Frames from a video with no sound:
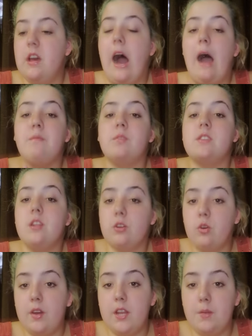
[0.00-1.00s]
I'm still
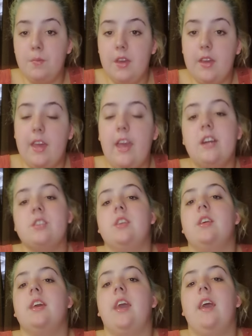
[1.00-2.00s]
going to be
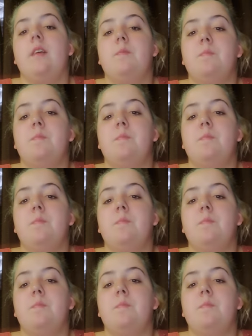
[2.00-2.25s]
canceling it.